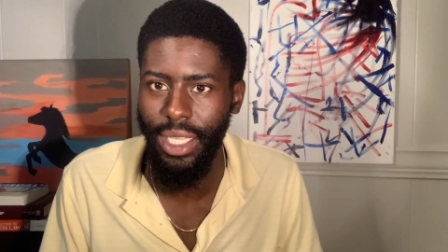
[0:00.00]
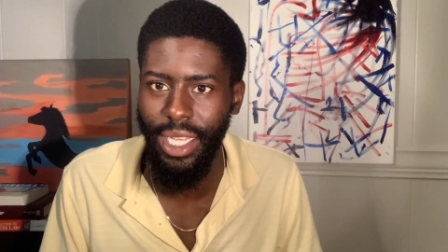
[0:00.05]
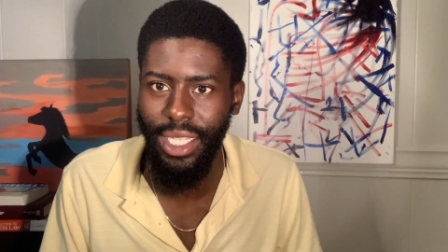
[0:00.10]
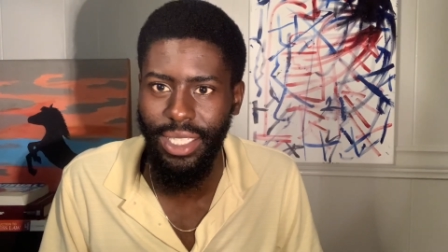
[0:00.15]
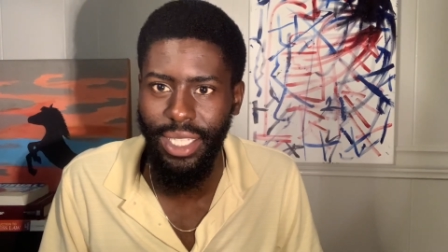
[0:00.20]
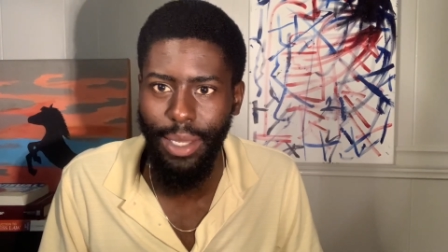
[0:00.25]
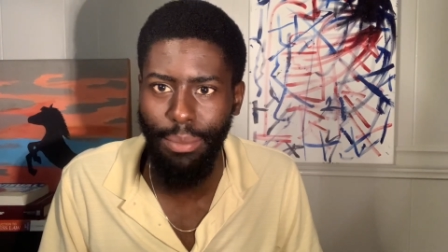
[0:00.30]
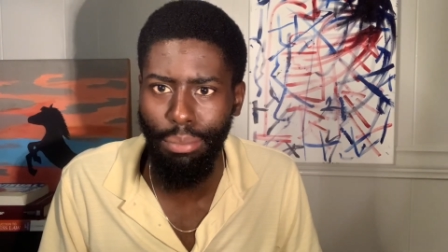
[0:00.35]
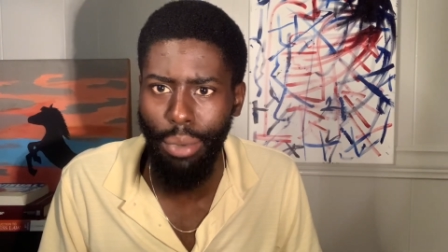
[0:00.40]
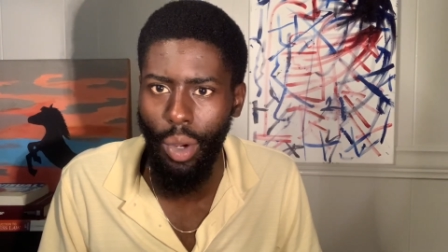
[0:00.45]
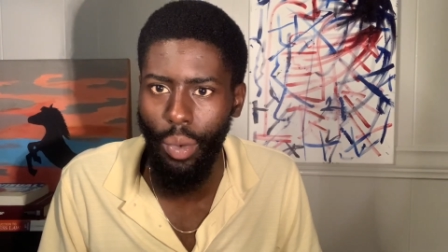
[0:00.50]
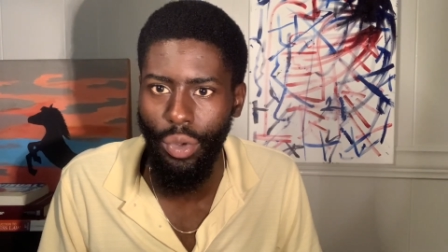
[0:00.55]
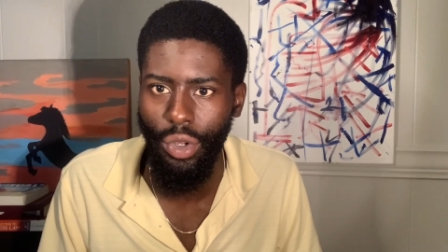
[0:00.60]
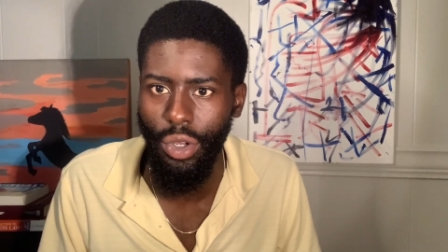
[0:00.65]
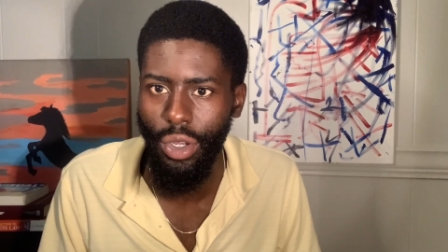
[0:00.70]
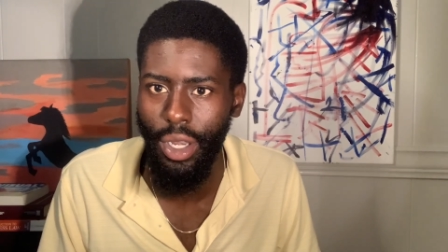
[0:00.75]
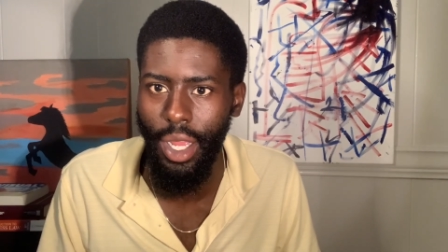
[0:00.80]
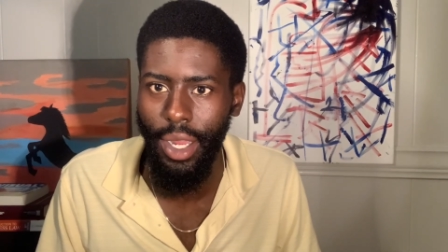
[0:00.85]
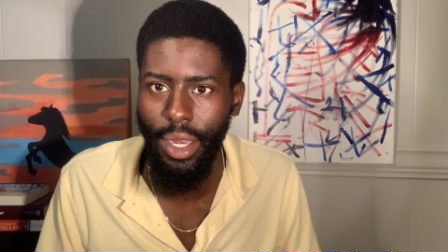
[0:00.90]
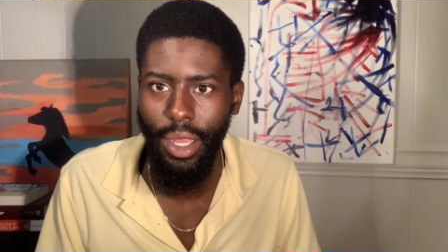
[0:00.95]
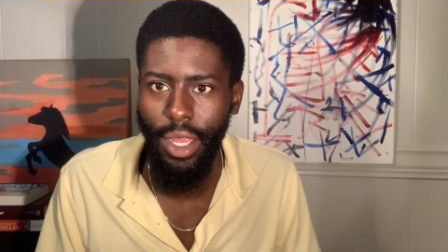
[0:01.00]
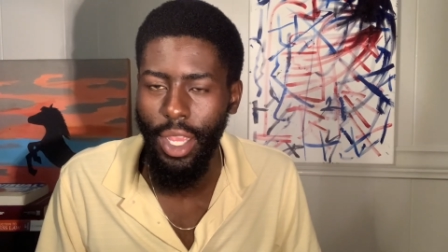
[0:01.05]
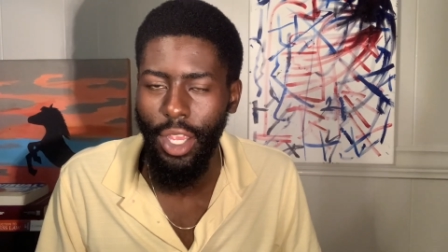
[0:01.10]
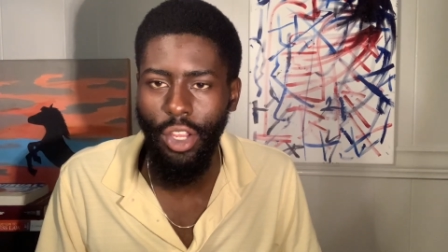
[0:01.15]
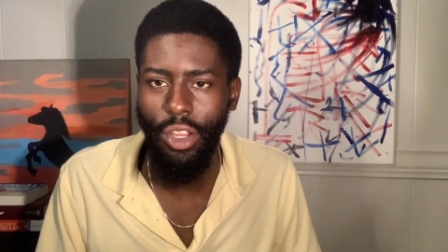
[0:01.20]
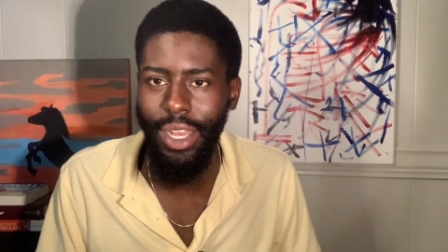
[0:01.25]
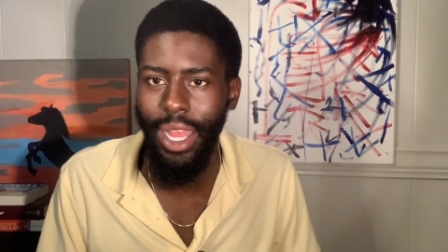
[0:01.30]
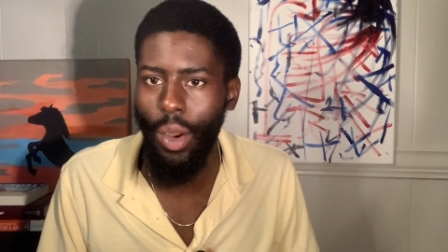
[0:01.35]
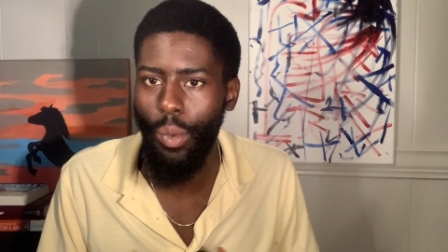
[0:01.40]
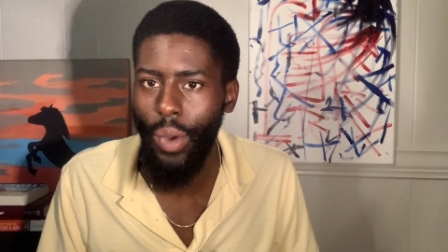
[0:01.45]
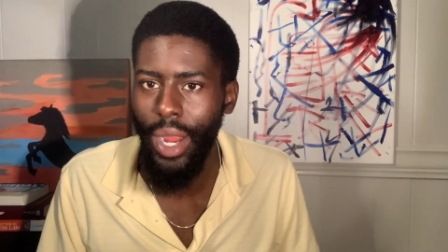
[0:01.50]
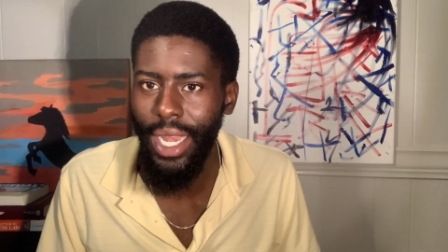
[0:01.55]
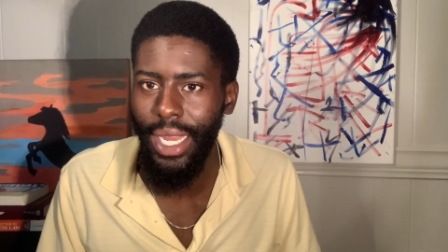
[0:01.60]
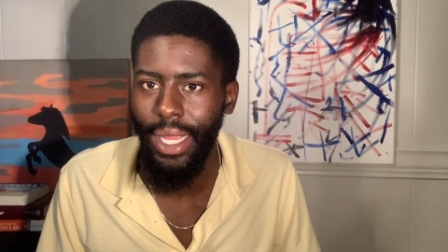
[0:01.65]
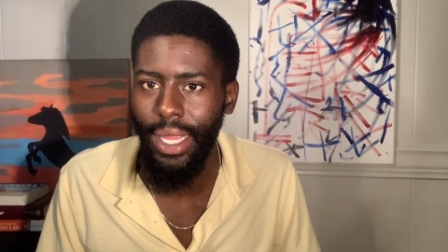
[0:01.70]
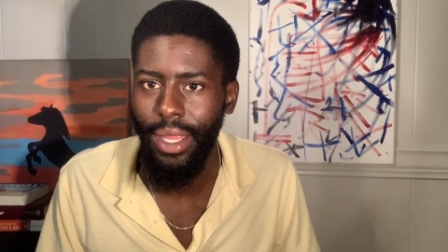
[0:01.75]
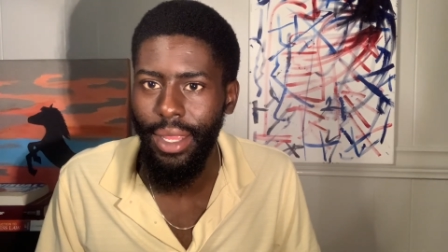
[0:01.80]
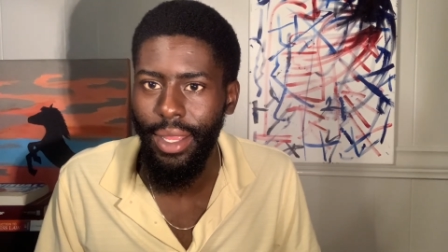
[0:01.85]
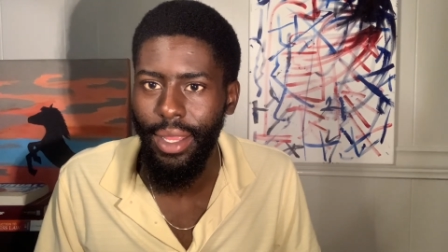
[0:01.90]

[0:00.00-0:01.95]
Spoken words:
It's like, bro, you're not ready.